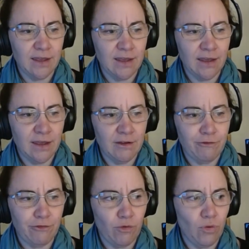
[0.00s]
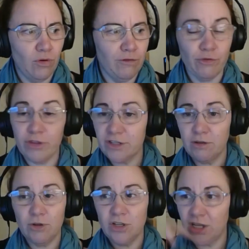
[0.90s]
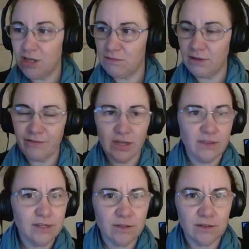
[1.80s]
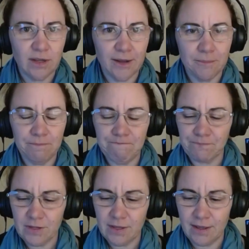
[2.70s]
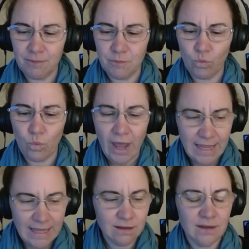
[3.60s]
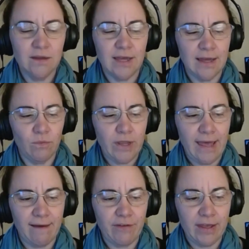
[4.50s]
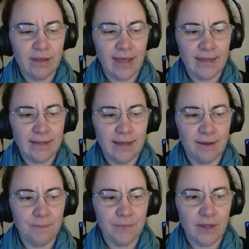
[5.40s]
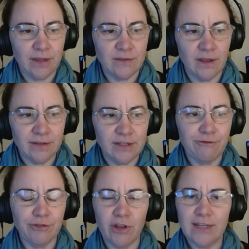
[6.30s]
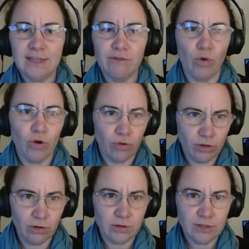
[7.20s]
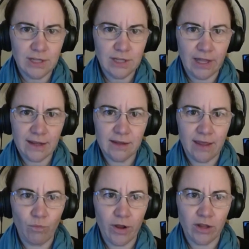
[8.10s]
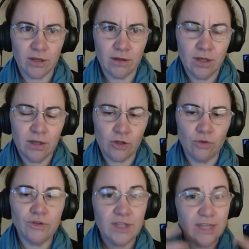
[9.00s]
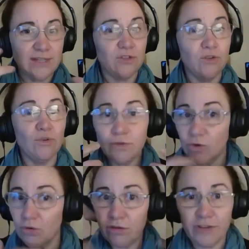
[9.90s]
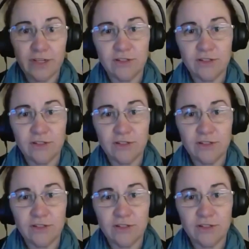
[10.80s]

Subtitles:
way, we have a different idea of what good looks like, and we're going to use these tools, all of these tools, to help inform our engagement with government accordingly.